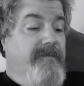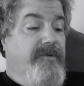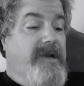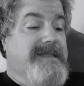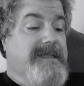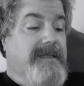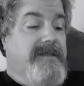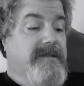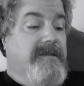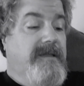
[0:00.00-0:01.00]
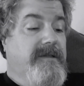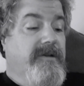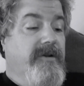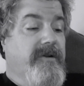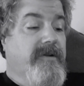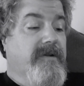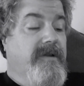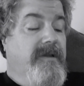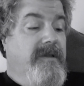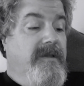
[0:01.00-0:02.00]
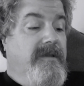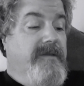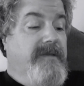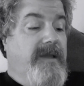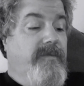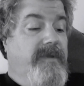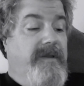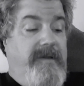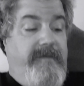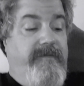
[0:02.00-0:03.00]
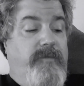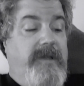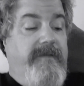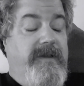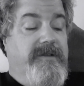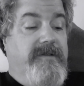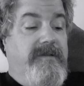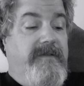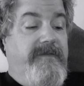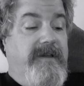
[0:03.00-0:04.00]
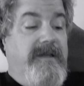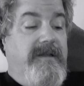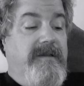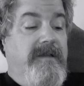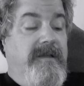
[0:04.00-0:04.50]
present in her that we eventually find.